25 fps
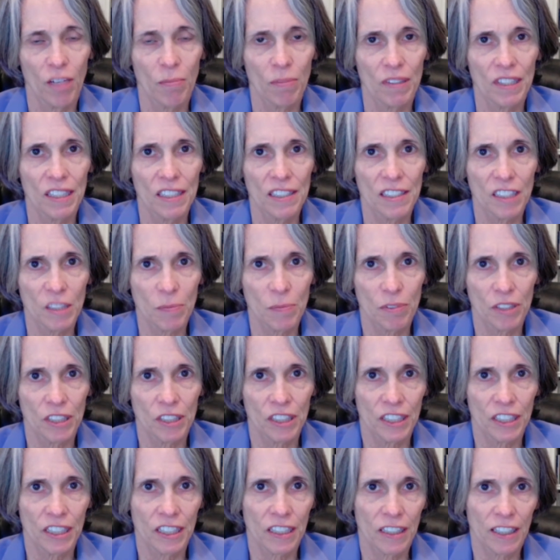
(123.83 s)
But this is
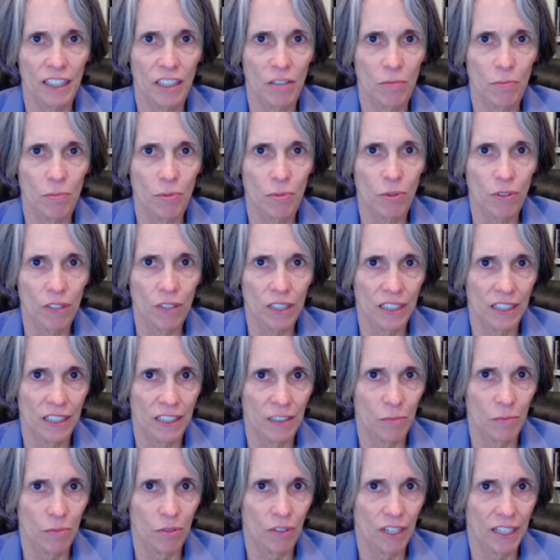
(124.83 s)
particularly important
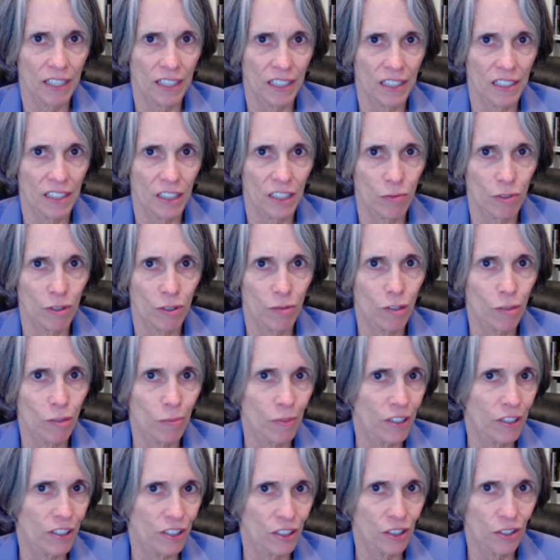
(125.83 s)
in pregnancy where
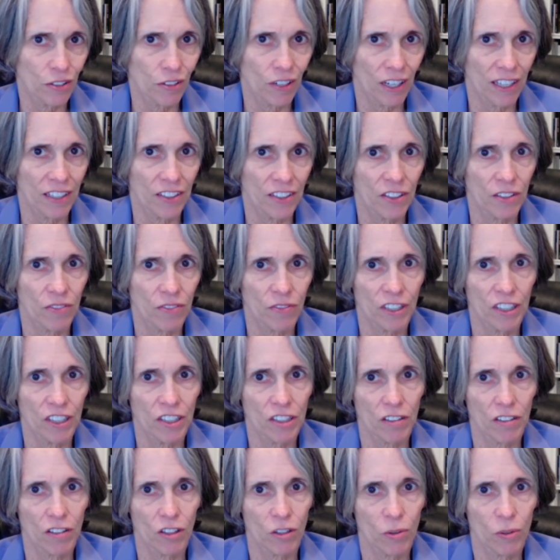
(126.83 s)
women are trying to
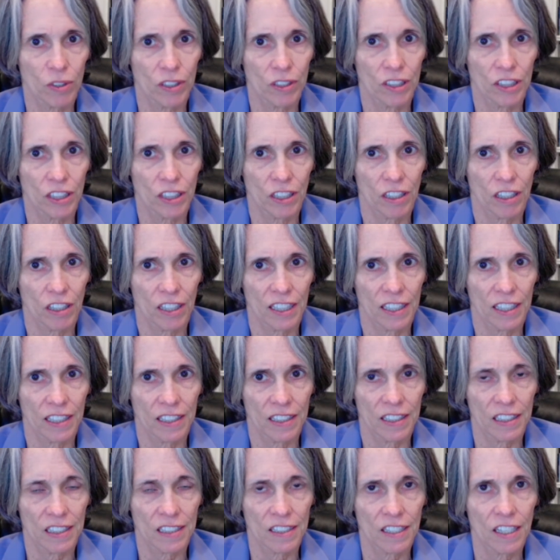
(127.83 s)
reach lower
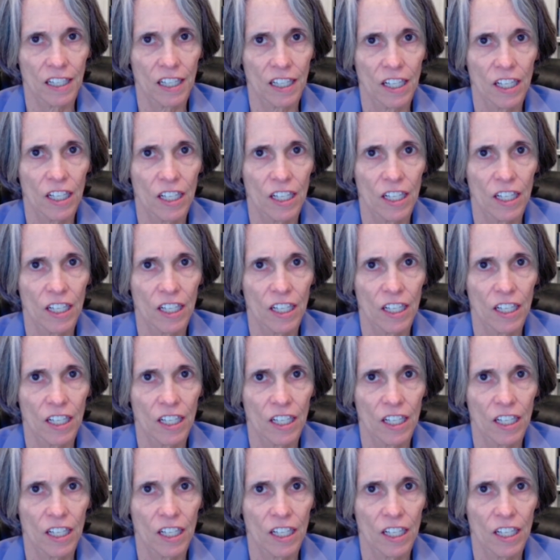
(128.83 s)
targets.